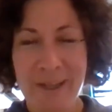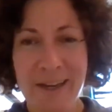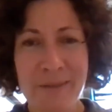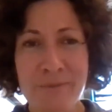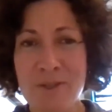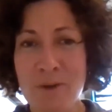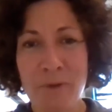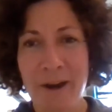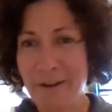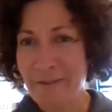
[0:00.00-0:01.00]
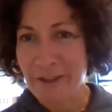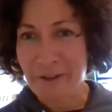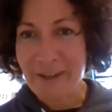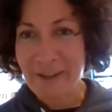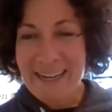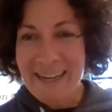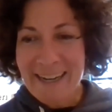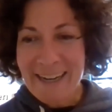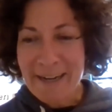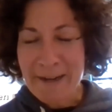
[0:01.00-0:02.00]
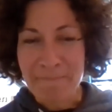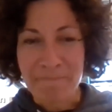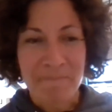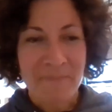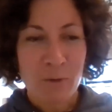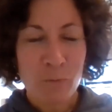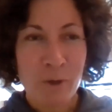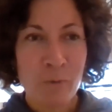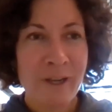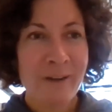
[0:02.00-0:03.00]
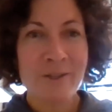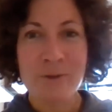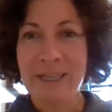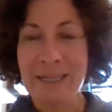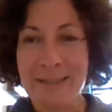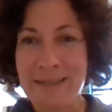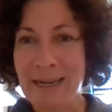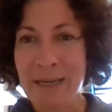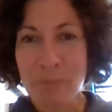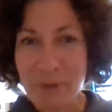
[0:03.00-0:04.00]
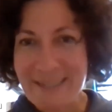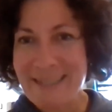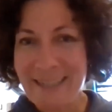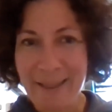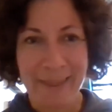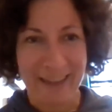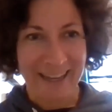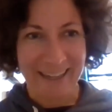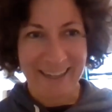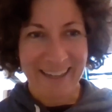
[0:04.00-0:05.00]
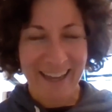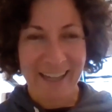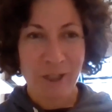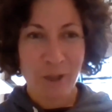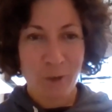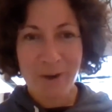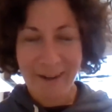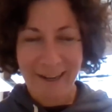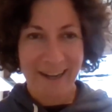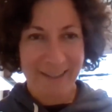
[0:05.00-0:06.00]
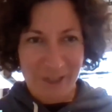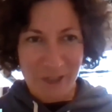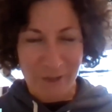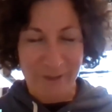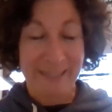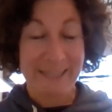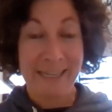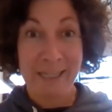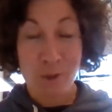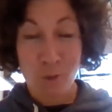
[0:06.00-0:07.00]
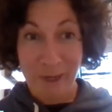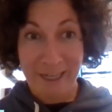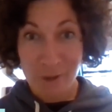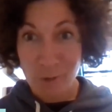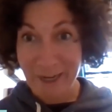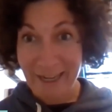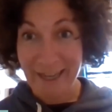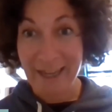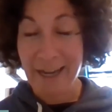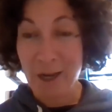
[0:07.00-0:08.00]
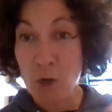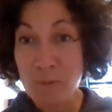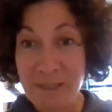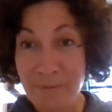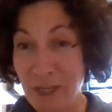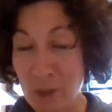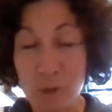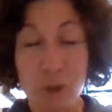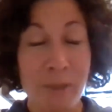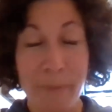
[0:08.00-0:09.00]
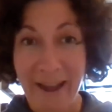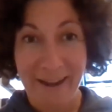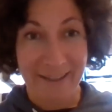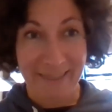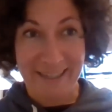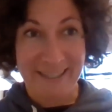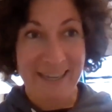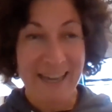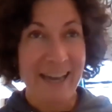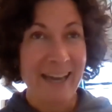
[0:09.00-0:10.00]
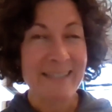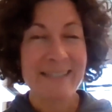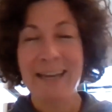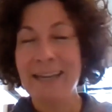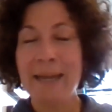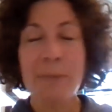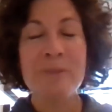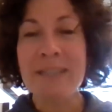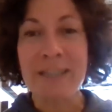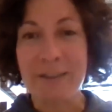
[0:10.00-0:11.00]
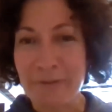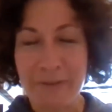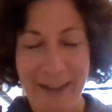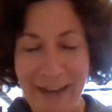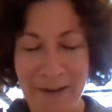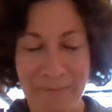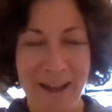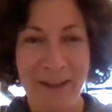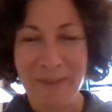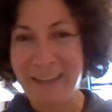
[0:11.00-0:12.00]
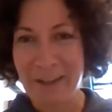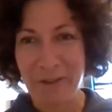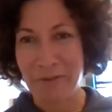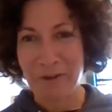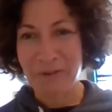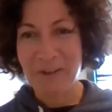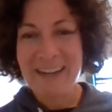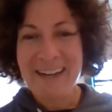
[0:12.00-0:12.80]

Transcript: I'm so proud of you. Um, what we are doing is an unprecedented thing, and you are a college student in 2020, and I hope someday you back at this and say, I can't believe um, I made it through.